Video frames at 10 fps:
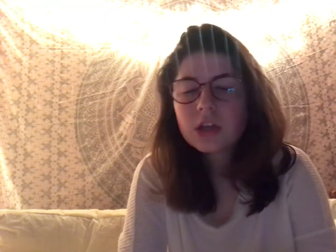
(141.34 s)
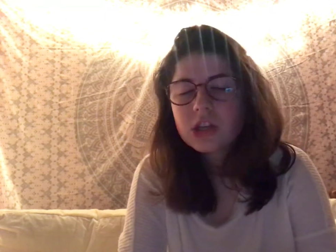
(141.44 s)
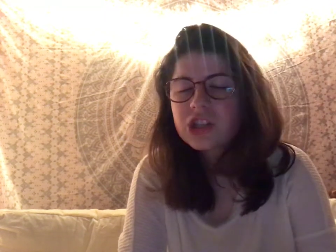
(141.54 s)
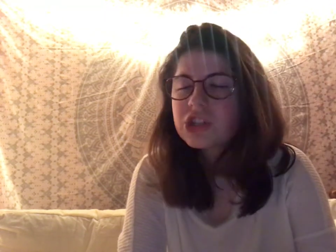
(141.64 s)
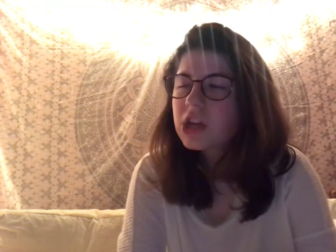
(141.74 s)

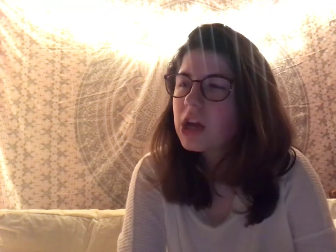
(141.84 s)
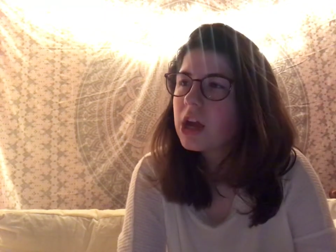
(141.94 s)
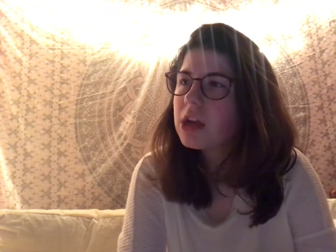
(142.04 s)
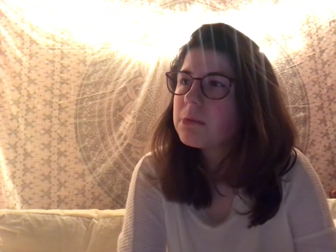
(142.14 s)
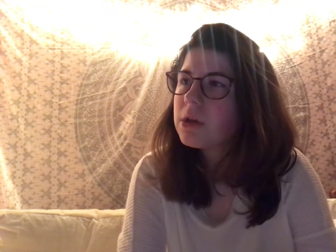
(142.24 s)

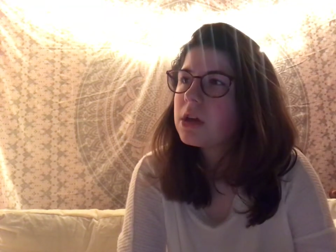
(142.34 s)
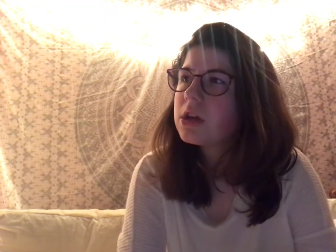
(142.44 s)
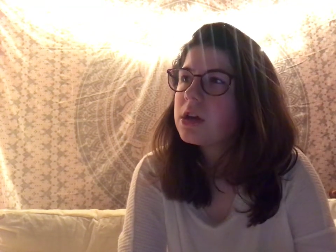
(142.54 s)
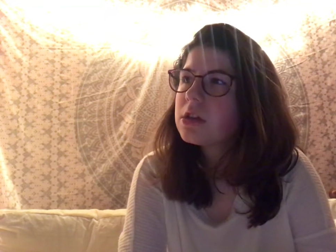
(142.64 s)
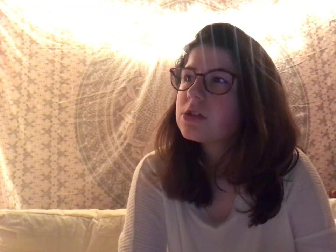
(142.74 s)
Shame
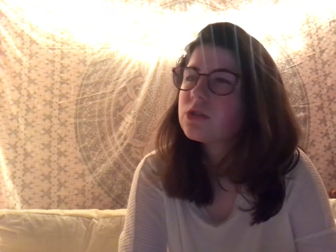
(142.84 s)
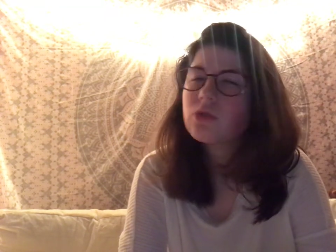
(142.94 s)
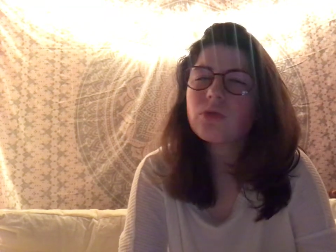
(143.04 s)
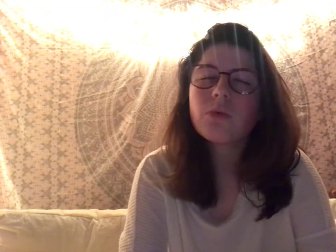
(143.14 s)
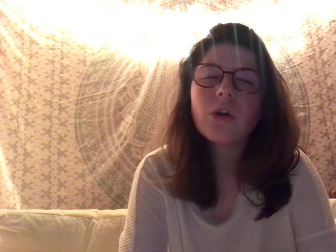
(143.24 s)
is
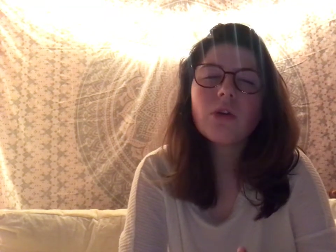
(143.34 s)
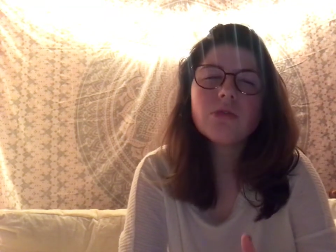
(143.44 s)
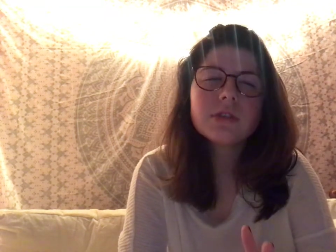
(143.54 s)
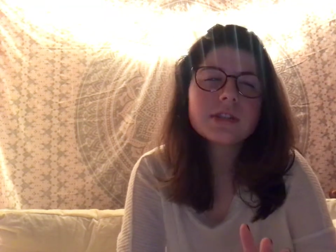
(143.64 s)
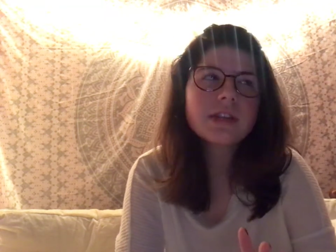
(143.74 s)
you won't
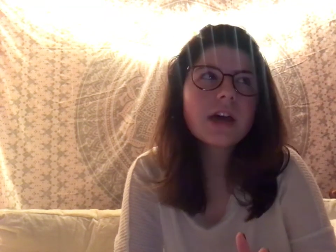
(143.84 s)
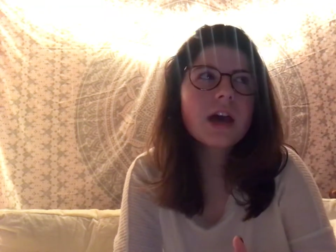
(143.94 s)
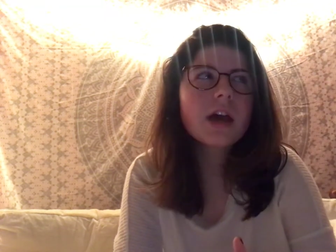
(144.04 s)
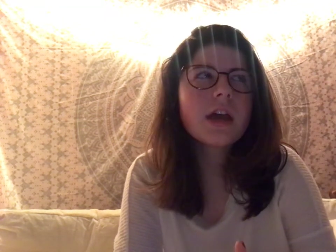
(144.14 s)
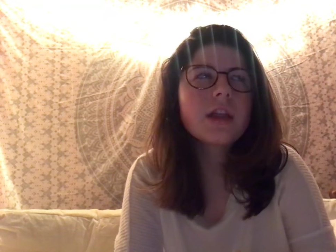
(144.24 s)

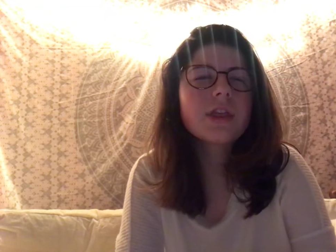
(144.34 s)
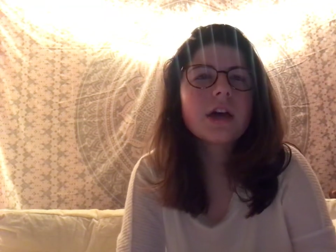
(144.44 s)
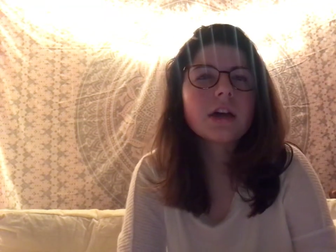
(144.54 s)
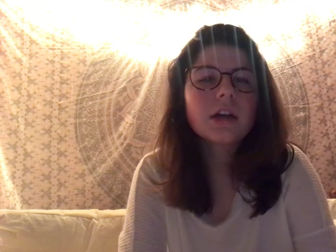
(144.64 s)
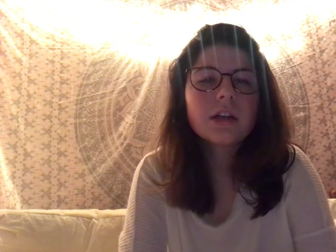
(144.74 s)
say
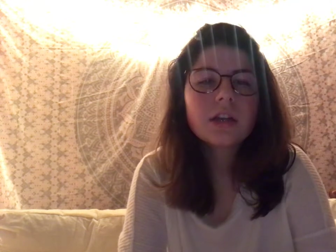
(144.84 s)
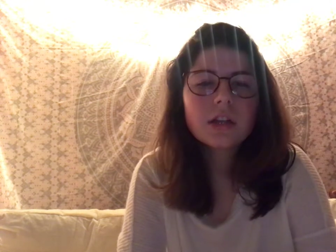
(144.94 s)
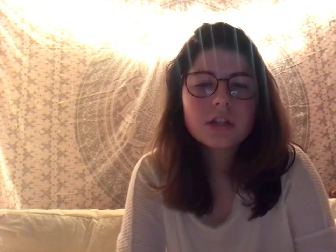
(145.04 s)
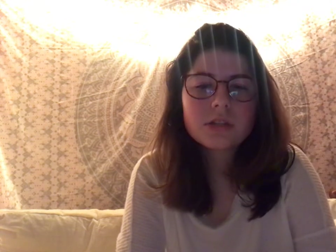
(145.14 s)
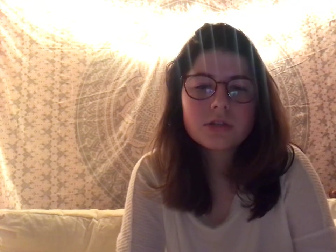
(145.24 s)
that
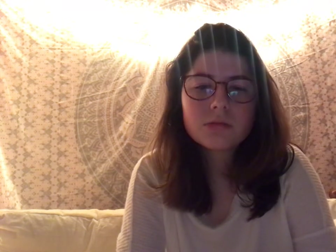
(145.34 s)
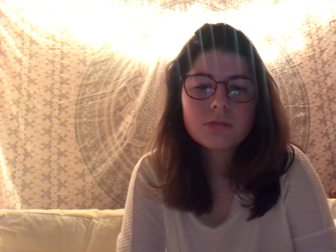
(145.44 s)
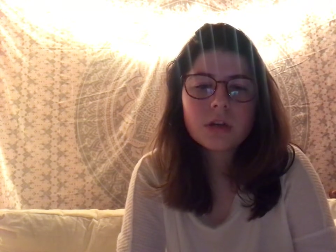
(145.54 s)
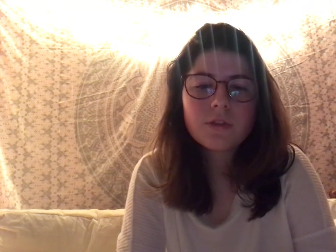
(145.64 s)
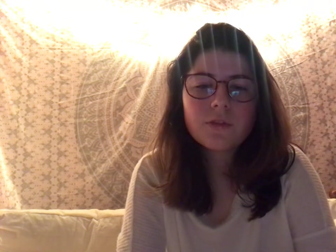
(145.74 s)
to
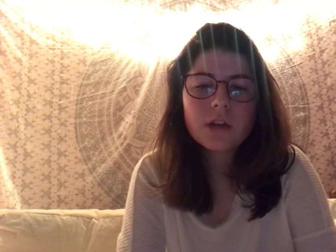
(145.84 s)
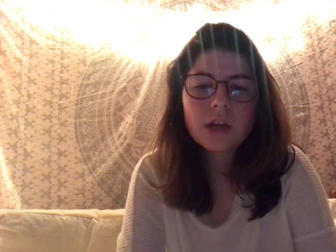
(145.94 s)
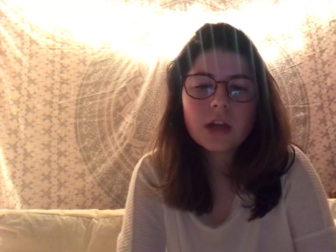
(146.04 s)
my face.